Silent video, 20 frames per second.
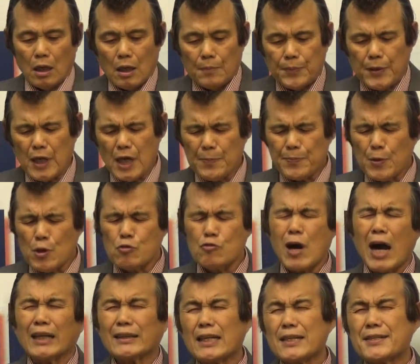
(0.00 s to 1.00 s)
People who
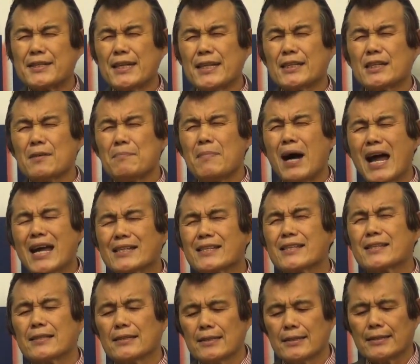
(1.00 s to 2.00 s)
are the sick
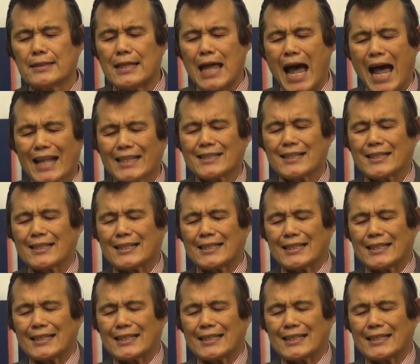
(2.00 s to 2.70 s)
must not